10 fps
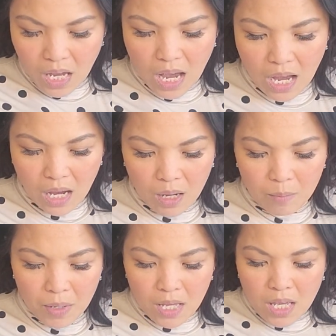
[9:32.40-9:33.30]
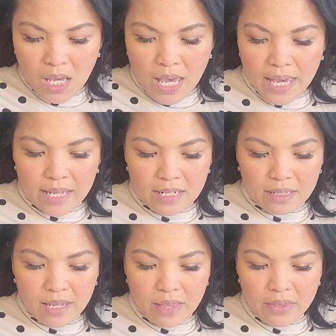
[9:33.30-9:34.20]
Um, and
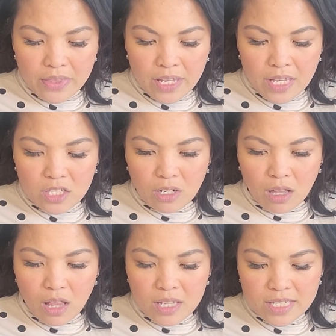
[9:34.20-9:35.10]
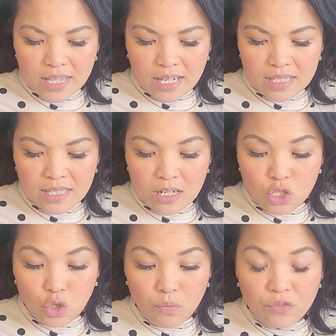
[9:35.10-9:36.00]
the other thing is your closet, like I said,
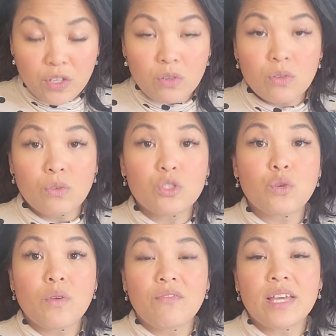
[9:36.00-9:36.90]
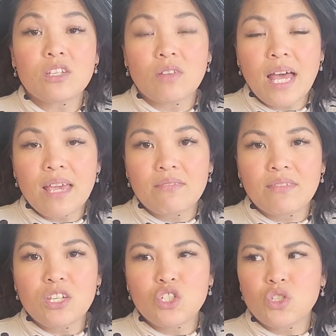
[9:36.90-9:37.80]
should feel should reflect your life.
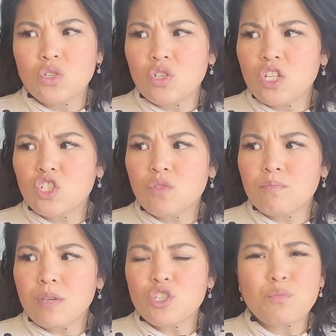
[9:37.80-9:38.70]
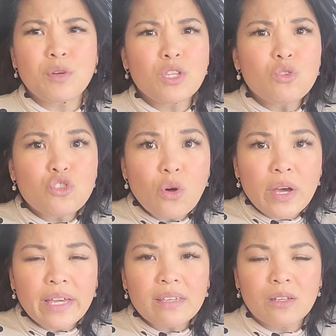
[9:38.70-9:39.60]
It should it should it should bring you
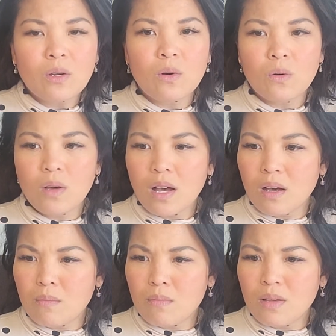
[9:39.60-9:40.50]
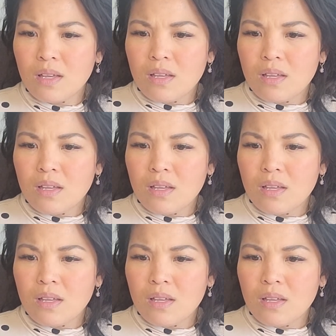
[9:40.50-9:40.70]
joy, you know. Um,